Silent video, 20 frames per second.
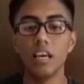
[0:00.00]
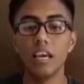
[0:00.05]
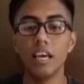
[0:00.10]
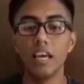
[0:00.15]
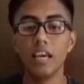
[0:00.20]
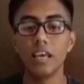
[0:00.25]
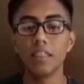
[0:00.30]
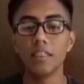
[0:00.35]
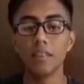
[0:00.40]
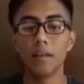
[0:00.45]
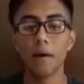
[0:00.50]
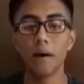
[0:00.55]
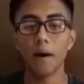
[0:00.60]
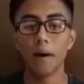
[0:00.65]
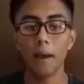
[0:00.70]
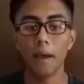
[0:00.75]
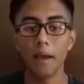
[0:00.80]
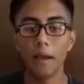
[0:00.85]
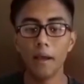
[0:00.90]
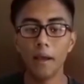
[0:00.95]
And
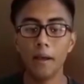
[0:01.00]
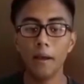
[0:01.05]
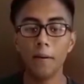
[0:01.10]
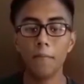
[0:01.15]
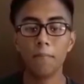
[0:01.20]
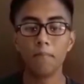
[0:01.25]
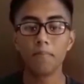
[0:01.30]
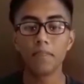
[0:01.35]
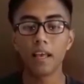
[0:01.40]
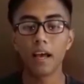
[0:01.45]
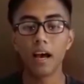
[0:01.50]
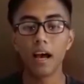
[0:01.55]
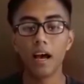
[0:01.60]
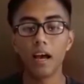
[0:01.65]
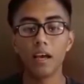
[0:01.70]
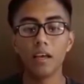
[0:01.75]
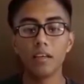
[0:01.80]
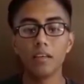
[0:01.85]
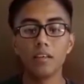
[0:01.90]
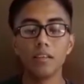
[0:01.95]

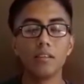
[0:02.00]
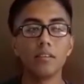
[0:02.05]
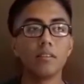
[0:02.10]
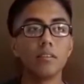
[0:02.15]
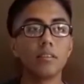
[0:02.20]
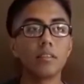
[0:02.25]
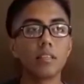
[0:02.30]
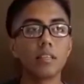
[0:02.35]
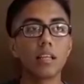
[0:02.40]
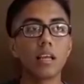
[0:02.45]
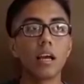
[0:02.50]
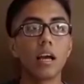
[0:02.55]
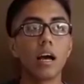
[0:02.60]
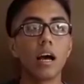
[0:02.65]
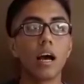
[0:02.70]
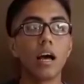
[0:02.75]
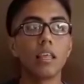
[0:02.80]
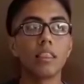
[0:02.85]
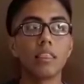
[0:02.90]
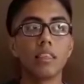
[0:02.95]

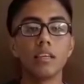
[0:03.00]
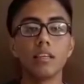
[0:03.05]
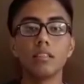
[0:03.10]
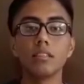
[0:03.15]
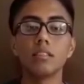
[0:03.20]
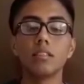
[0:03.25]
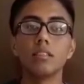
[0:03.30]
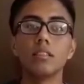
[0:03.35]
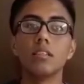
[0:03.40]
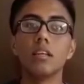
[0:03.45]
I think,